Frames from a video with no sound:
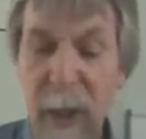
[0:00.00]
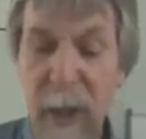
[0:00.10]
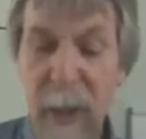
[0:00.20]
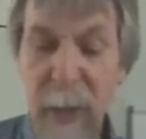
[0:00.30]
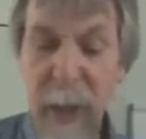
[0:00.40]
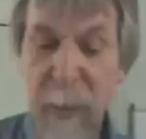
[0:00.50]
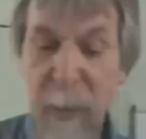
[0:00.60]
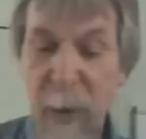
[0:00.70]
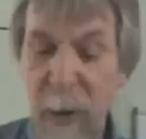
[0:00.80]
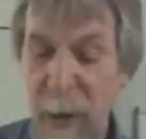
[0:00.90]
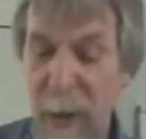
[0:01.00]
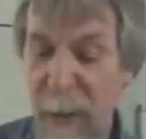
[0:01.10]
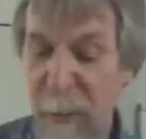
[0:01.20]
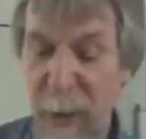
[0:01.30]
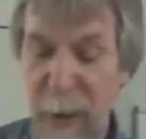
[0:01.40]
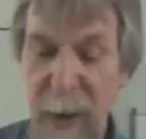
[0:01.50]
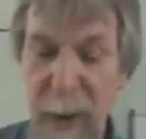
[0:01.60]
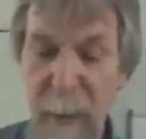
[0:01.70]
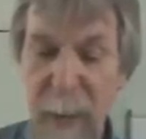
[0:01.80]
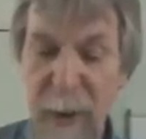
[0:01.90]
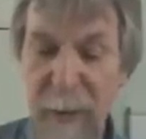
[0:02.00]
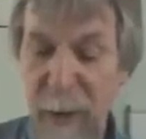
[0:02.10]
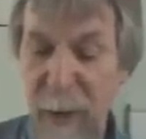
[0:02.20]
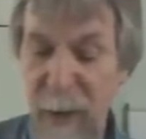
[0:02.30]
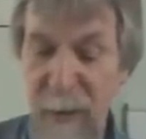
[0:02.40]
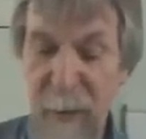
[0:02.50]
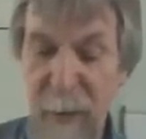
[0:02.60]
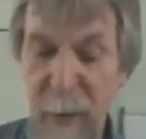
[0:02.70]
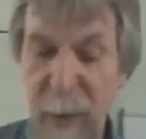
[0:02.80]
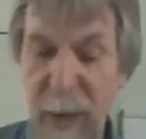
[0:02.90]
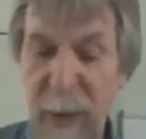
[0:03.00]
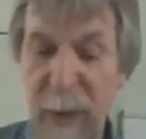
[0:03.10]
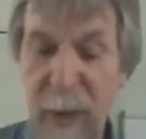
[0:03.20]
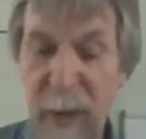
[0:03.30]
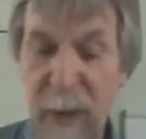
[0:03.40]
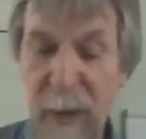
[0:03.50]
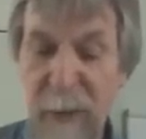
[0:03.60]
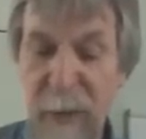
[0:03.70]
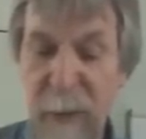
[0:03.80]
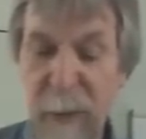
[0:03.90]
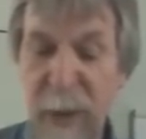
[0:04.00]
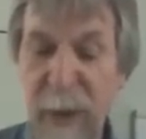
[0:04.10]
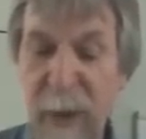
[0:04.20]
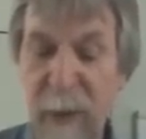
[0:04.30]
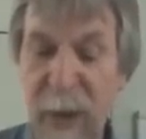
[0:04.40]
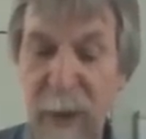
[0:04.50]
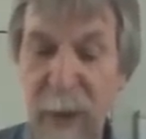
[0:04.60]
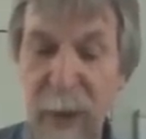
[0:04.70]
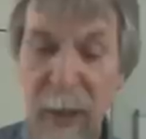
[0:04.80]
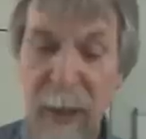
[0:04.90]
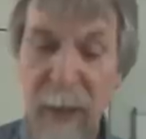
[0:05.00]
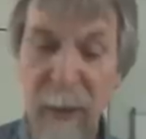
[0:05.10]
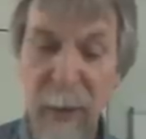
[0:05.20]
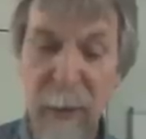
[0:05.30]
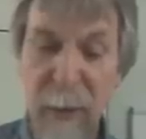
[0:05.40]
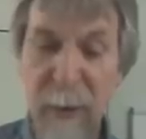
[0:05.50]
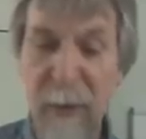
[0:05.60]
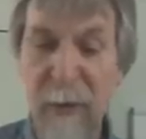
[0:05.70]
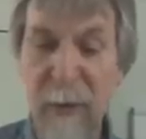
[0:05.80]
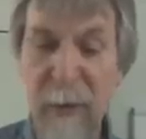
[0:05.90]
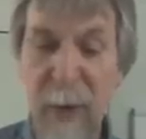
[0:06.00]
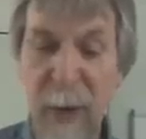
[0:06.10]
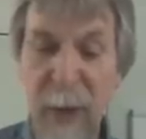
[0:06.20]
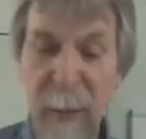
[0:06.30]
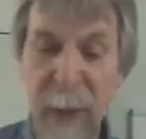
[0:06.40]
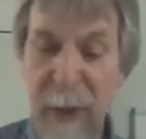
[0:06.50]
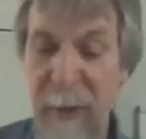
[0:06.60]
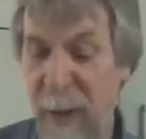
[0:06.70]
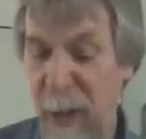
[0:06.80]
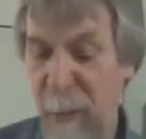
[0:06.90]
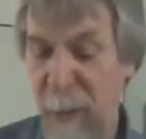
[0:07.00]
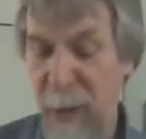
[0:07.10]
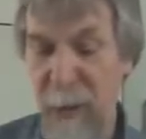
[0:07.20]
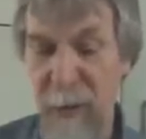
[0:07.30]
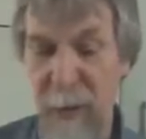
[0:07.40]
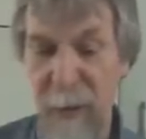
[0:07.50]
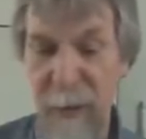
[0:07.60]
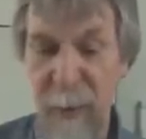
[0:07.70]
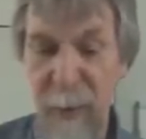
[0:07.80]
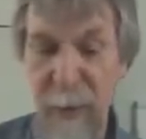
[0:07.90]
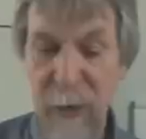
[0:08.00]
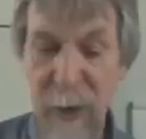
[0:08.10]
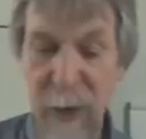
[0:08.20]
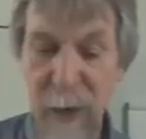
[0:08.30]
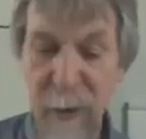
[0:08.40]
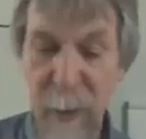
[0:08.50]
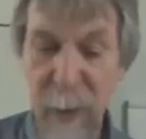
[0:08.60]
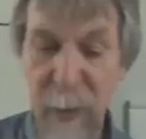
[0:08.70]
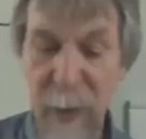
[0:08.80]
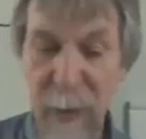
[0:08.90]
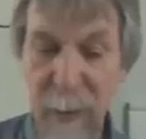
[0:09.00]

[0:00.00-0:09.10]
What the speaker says: where more or less we are implicitly assuming a constant failure rate, and therefore this modeling by the exponential distribution is appropriate.